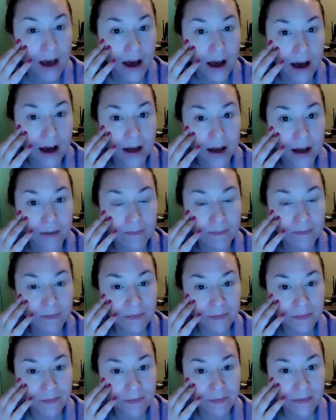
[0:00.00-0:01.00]

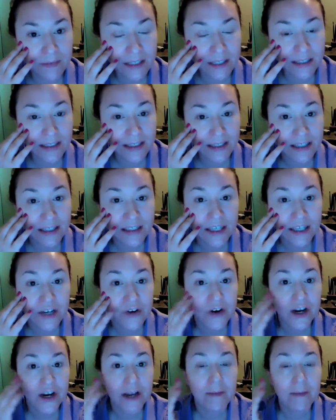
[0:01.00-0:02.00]
CC
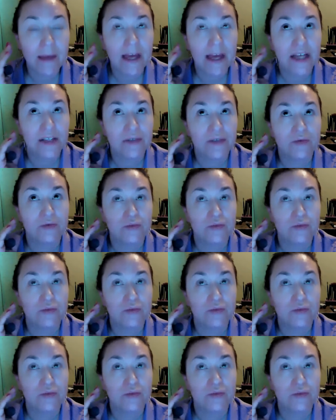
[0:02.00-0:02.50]
cream is